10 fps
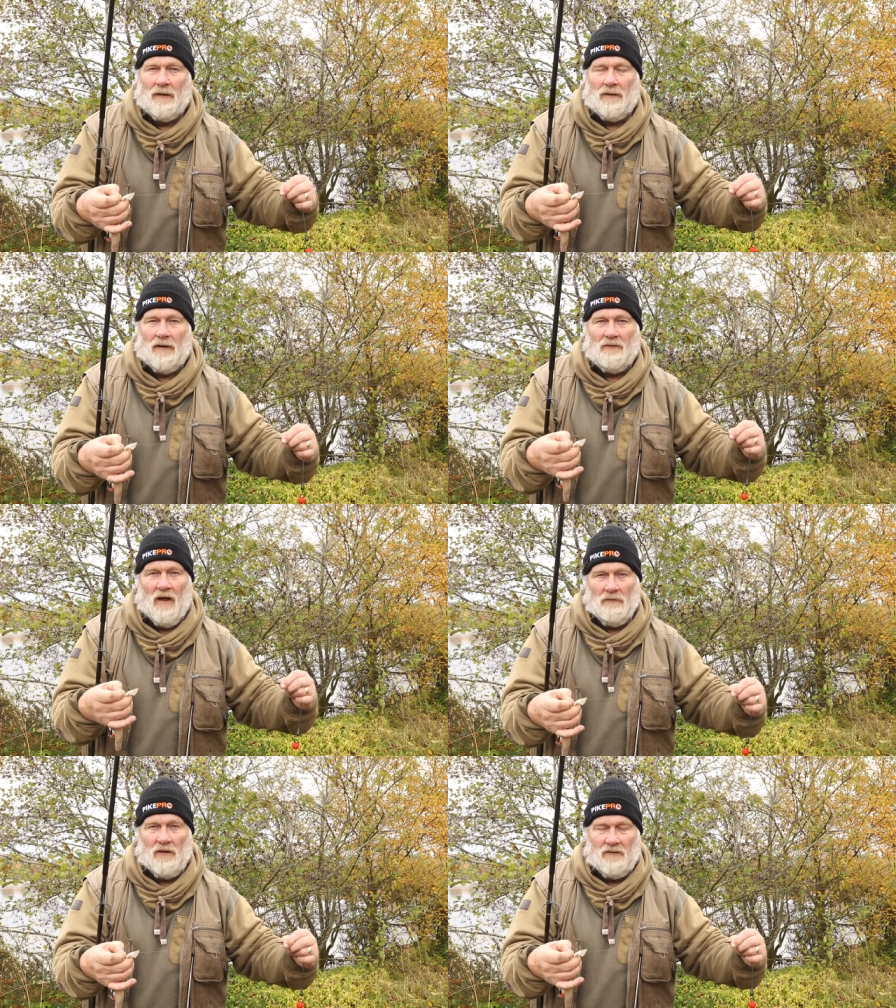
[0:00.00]
you know,
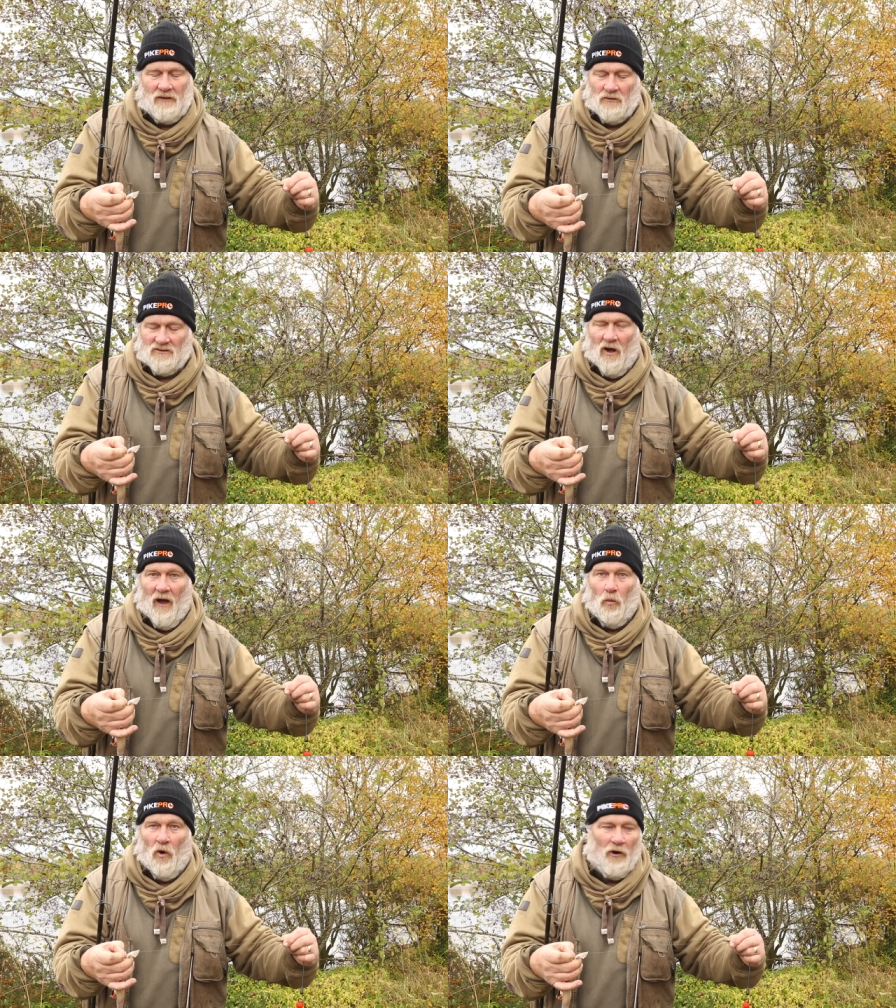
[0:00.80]
don't use
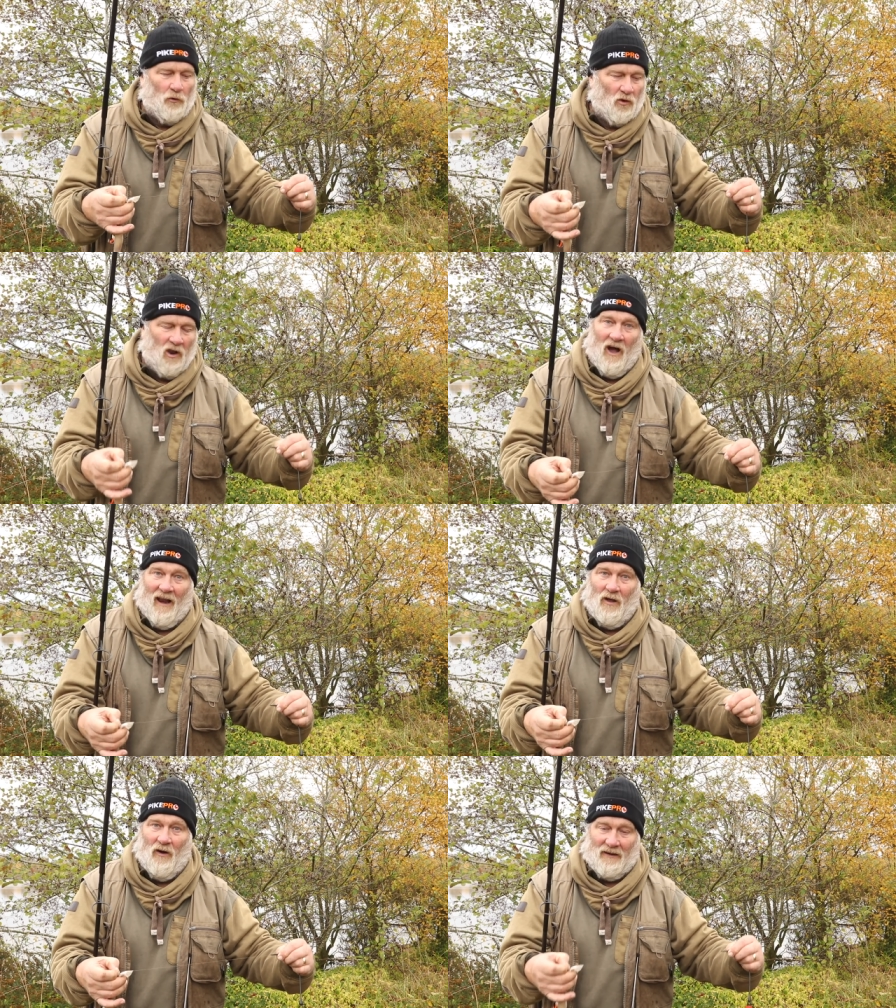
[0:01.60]
light wire or
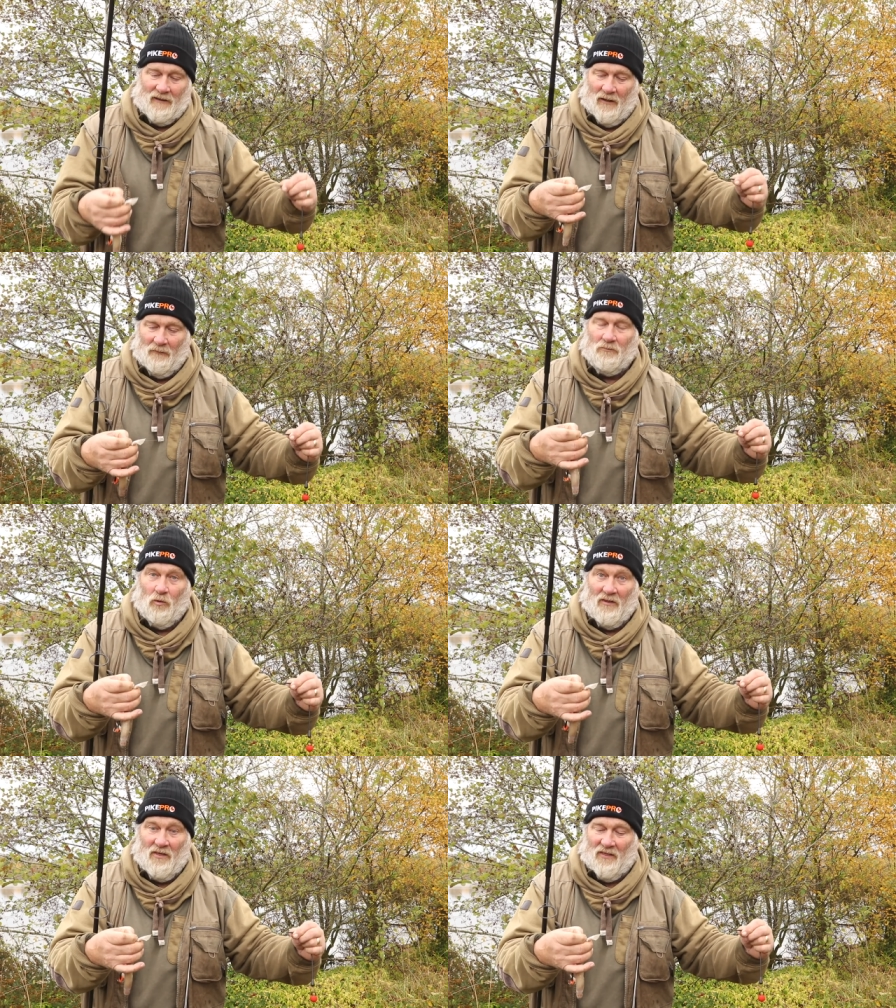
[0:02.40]
light line. You know,
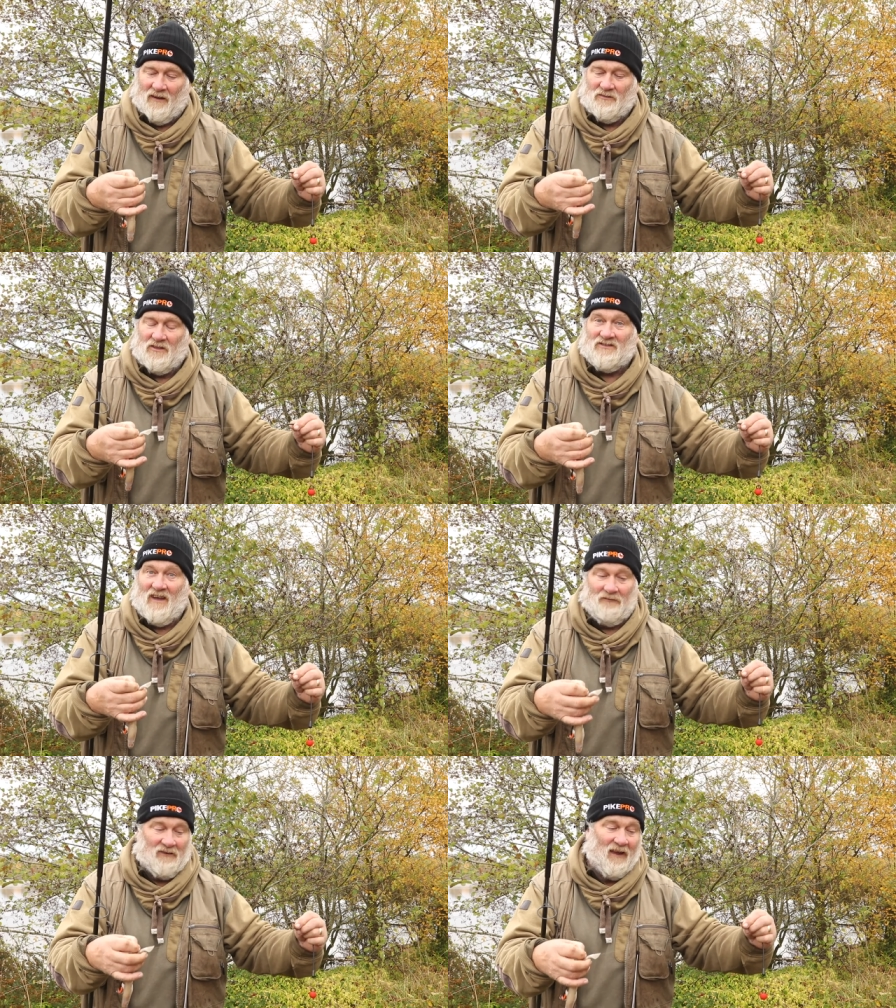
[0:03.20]
one of the things for the
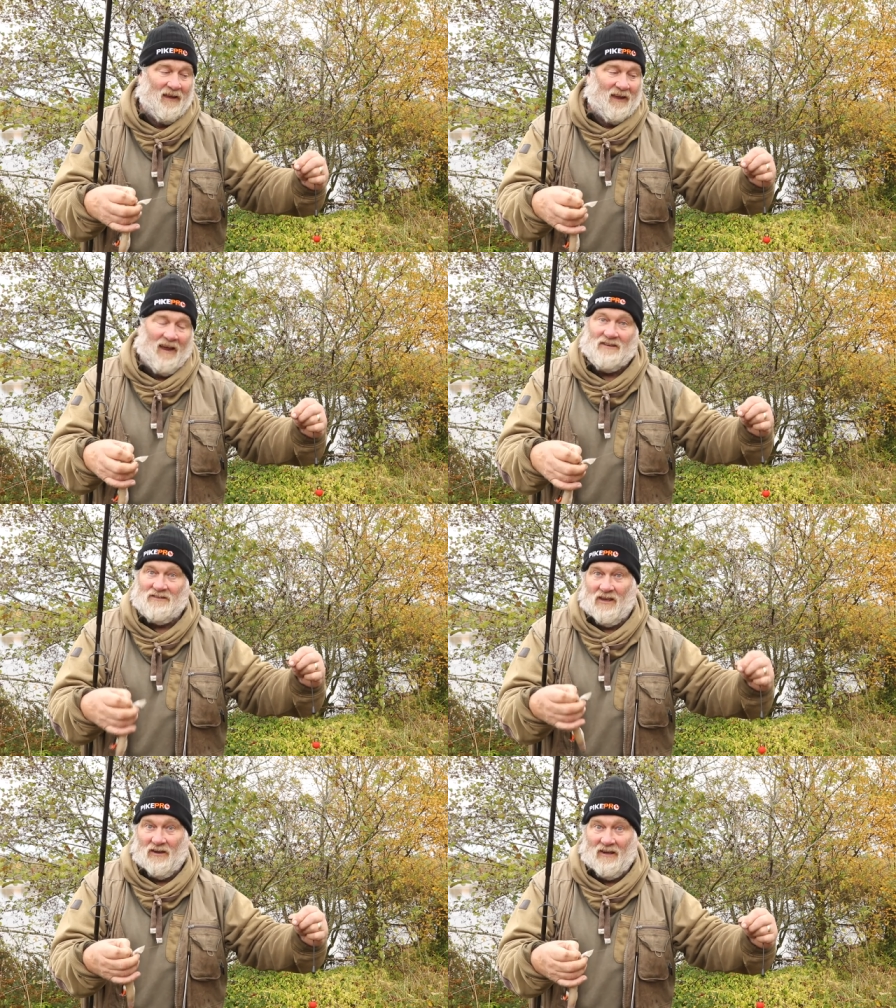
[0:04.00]
safety is
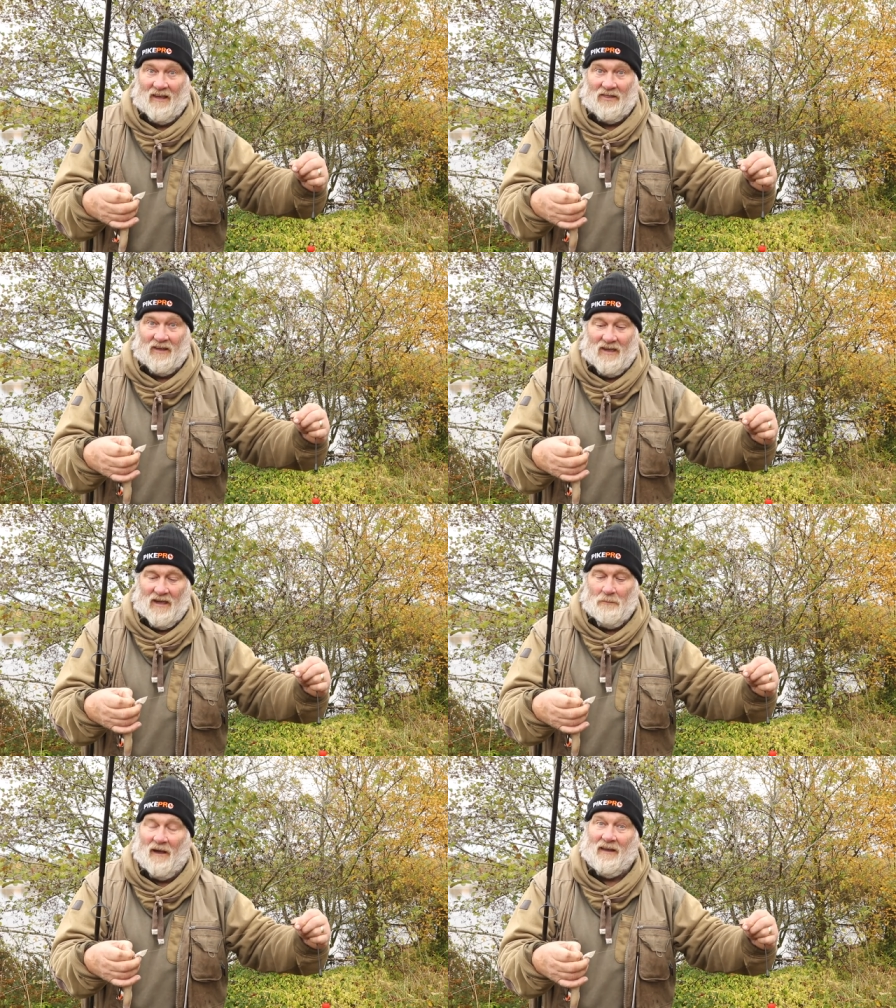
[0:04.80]
that you can get the
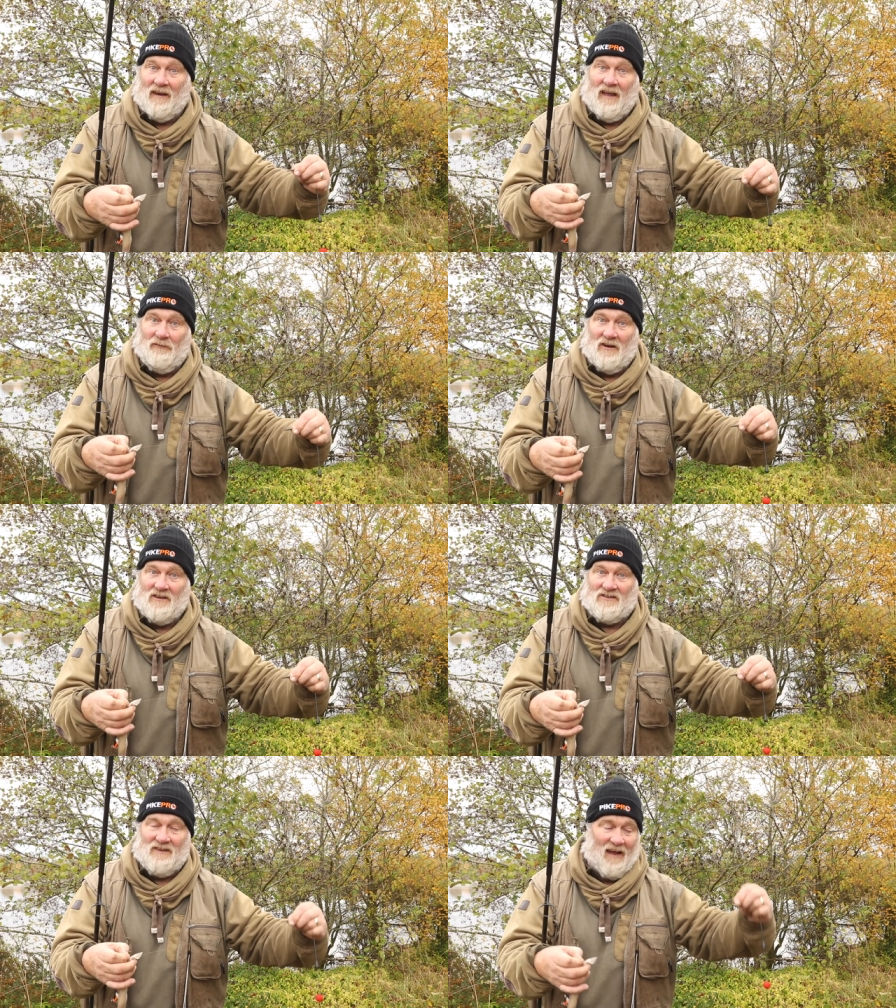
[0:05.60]
gear back in, even in
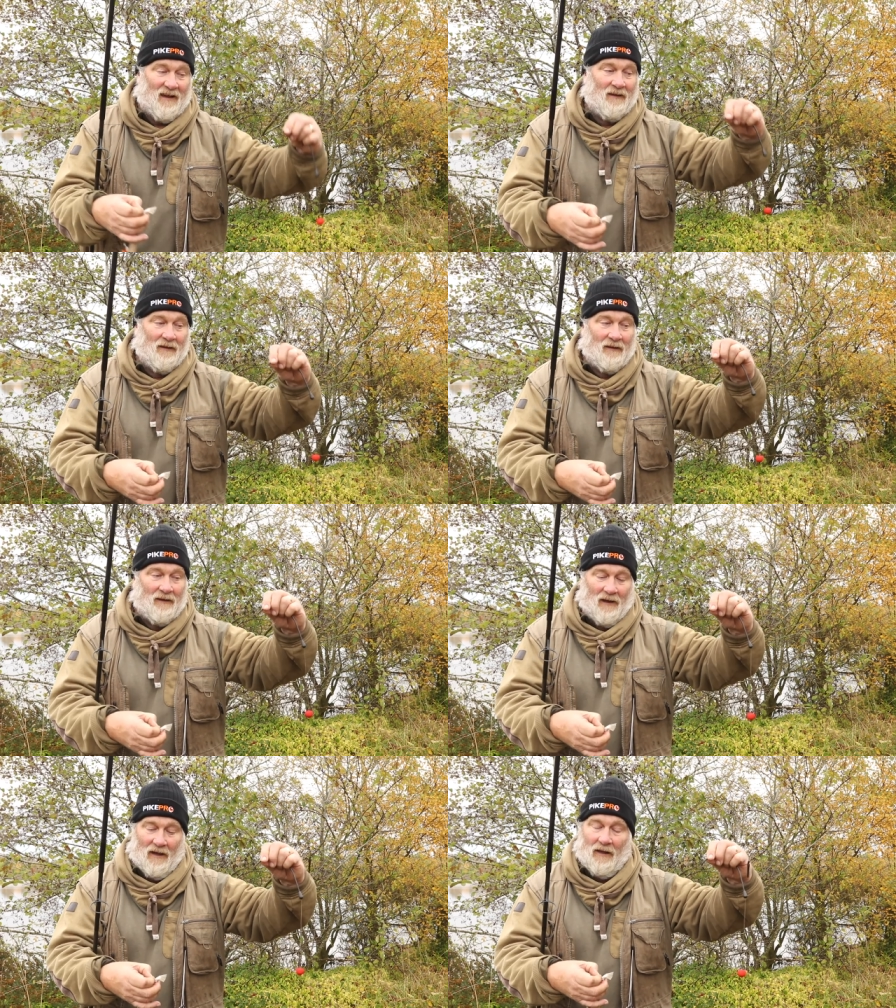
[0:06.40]
a snag,
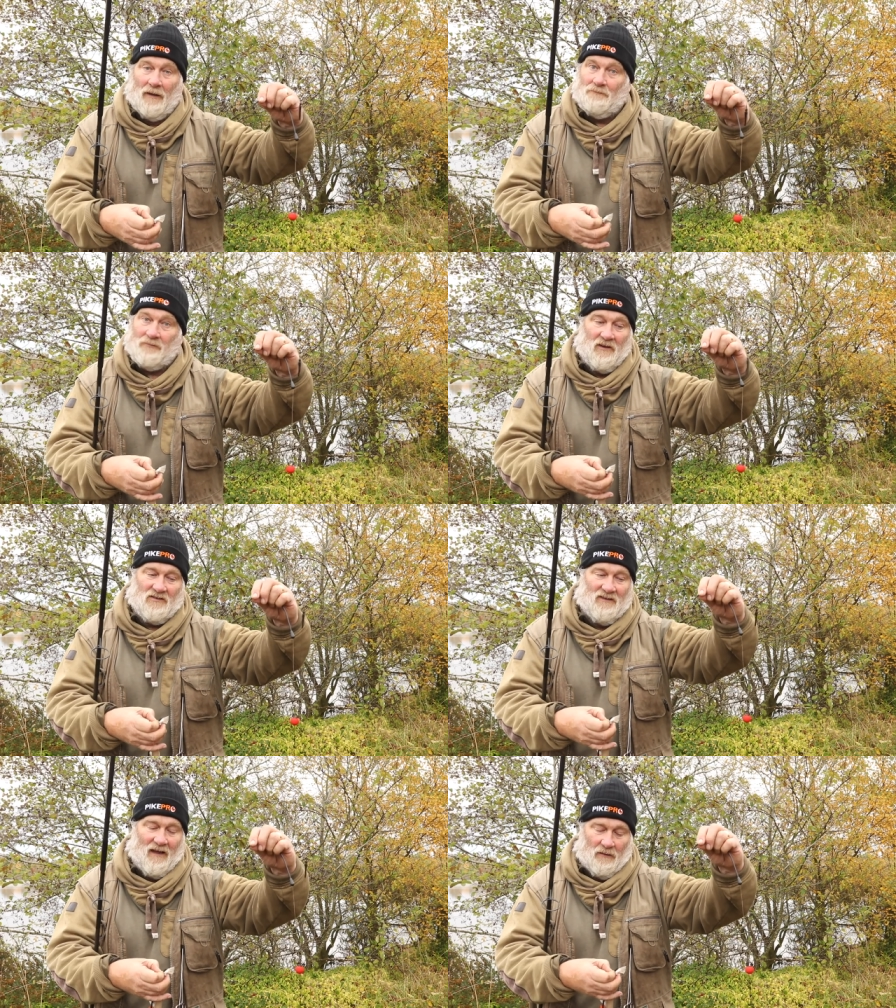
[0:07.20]
uh, a
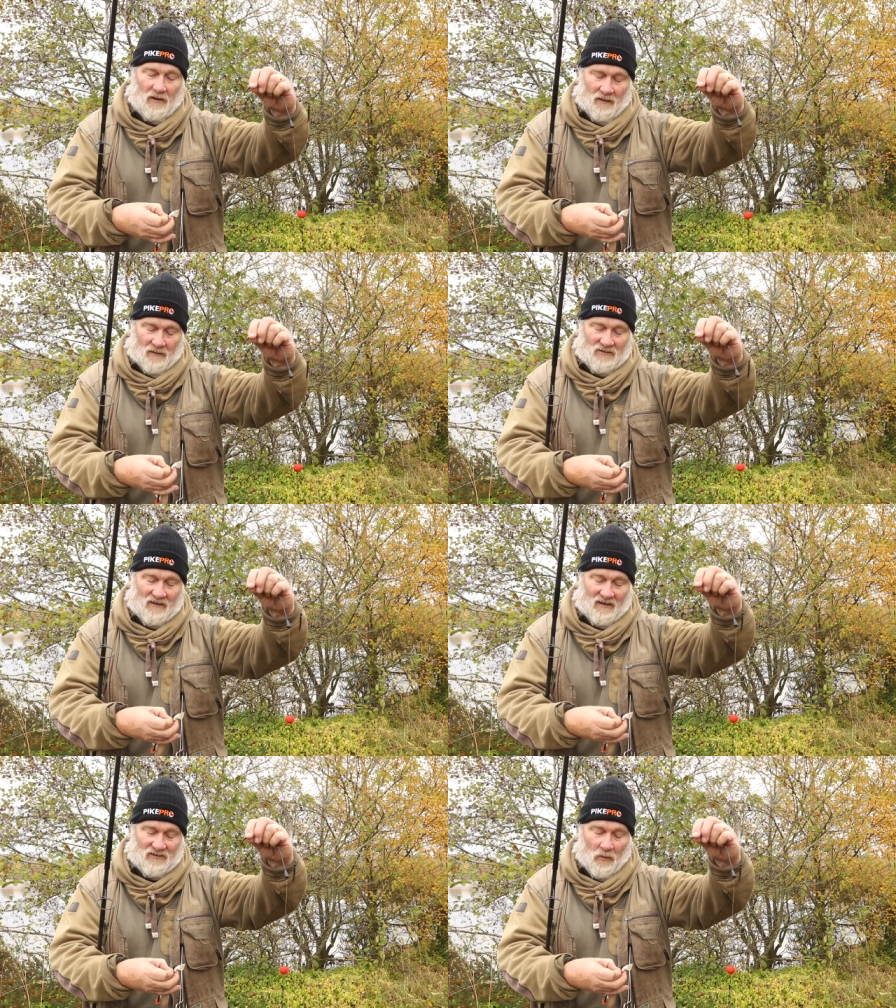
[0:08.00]
snag, uh, a
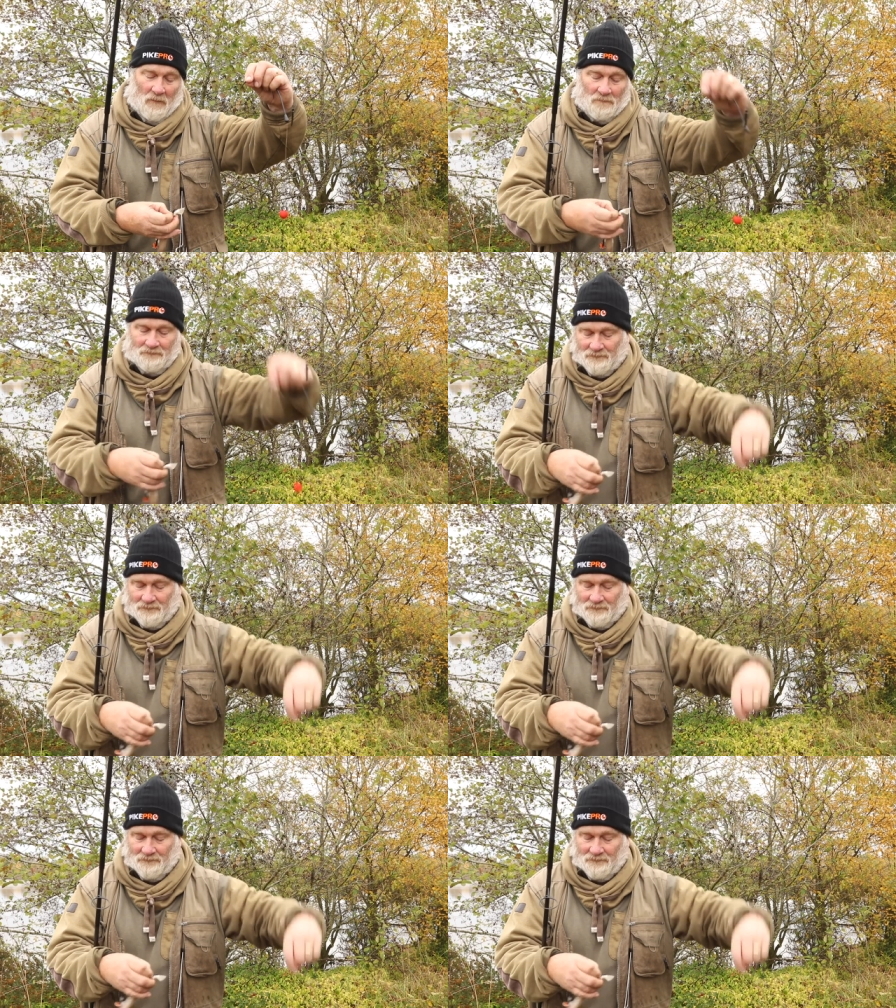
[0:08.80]
snag swim.